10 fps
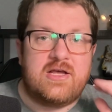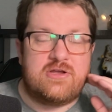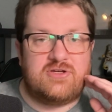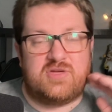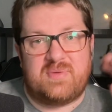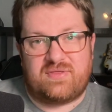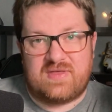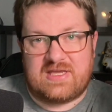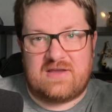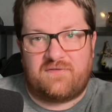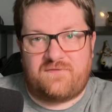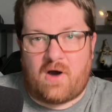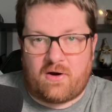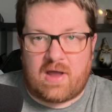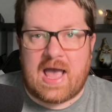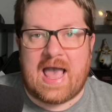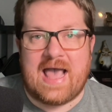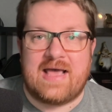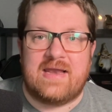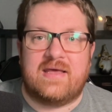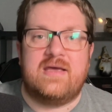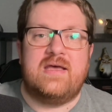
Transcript: You should be thinking far ahead